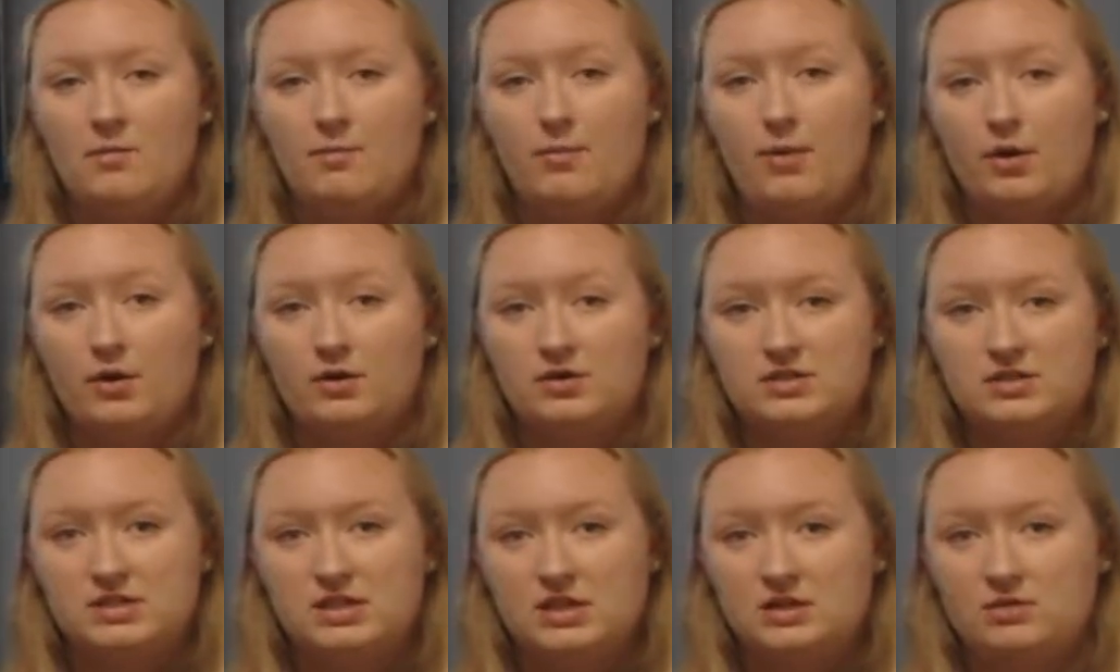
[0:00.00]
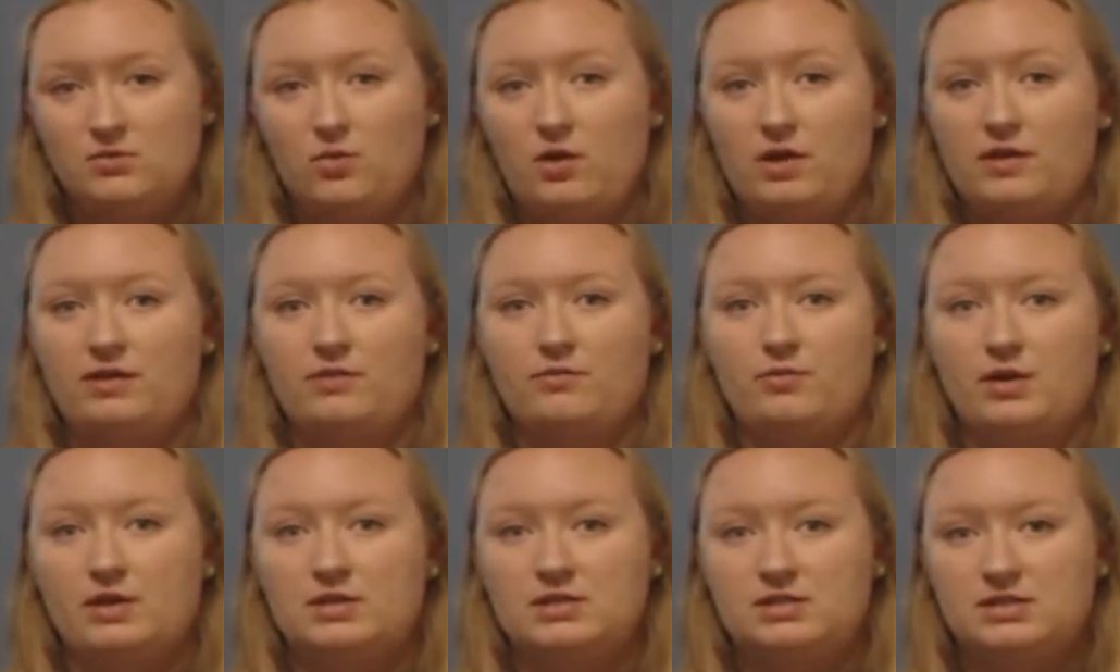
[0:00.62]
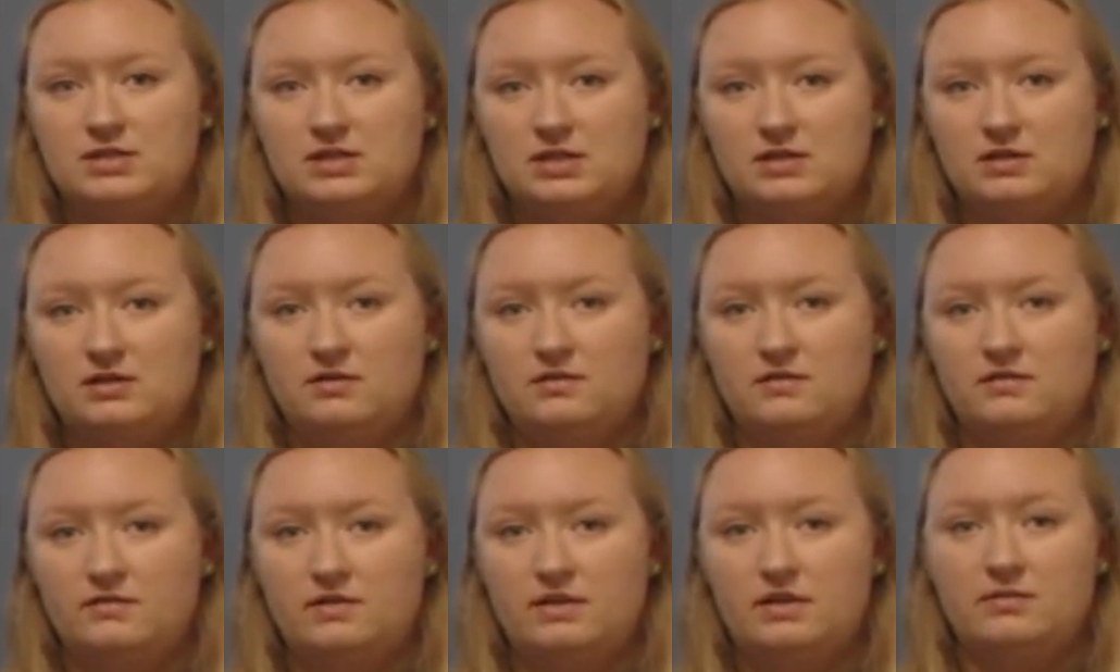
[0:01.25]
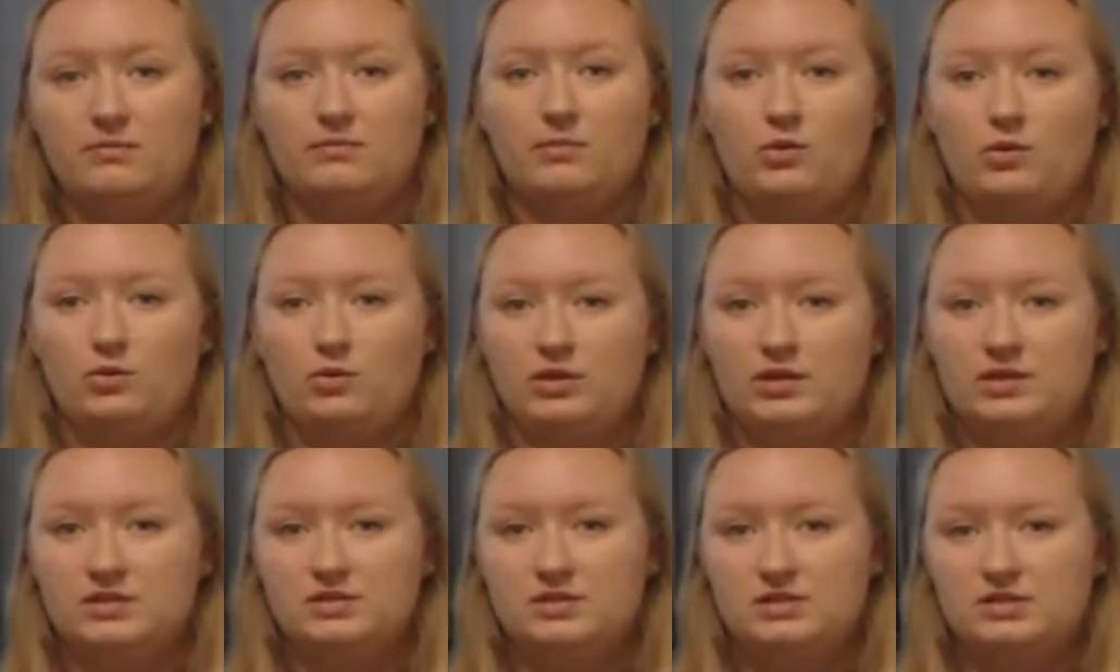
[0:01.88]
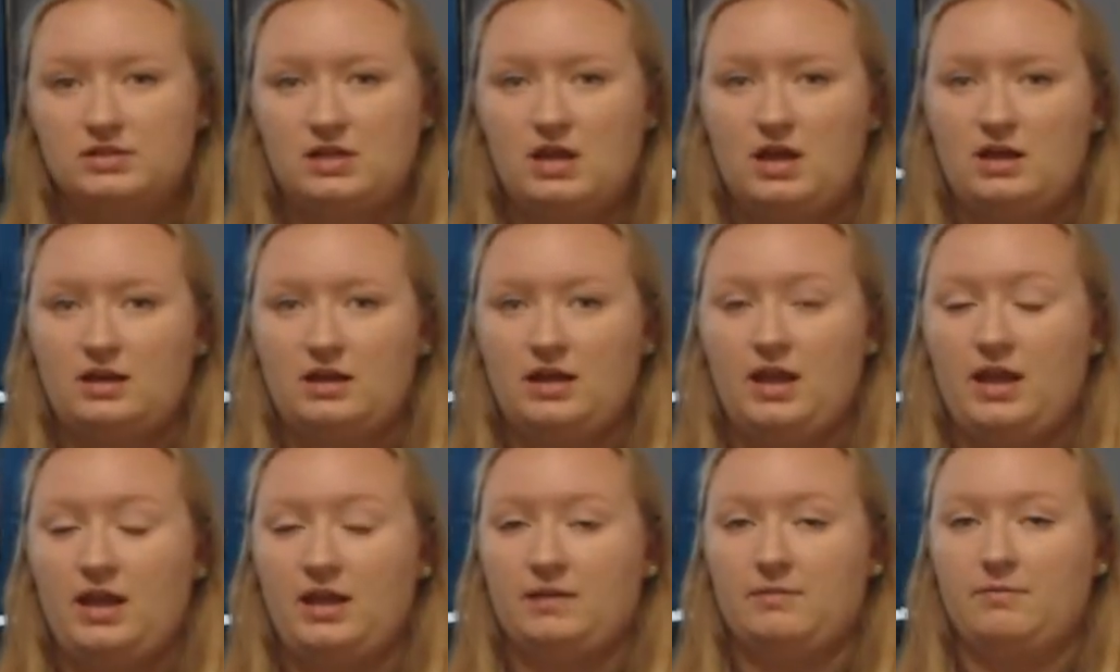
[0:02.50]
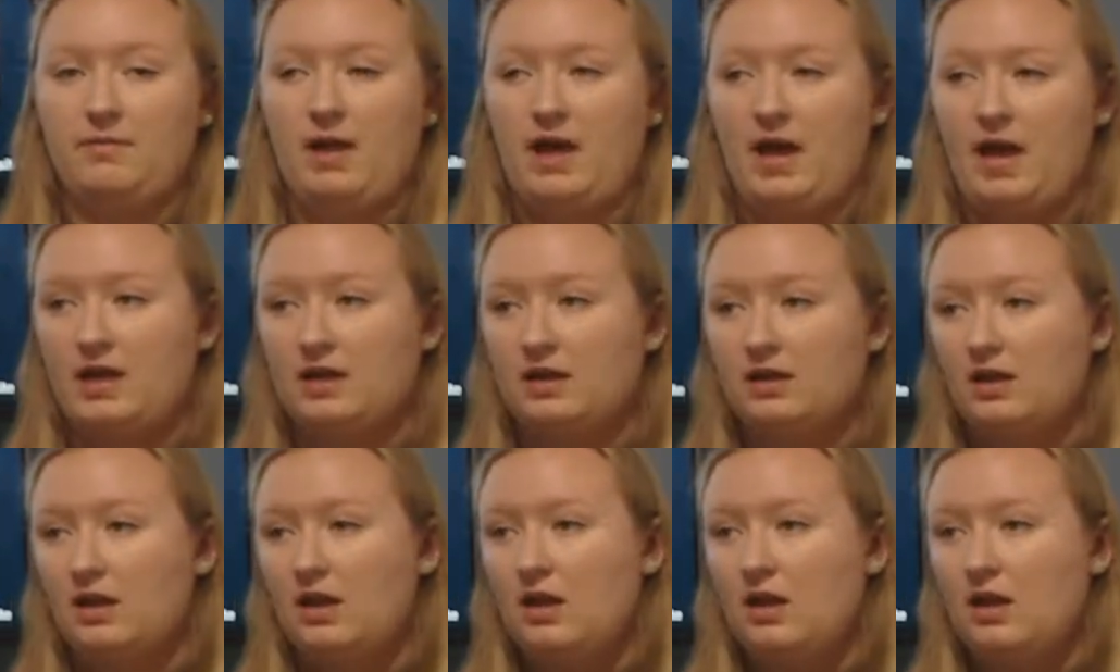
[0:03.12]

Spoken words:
person, while the rest of the employees just kind of hang back.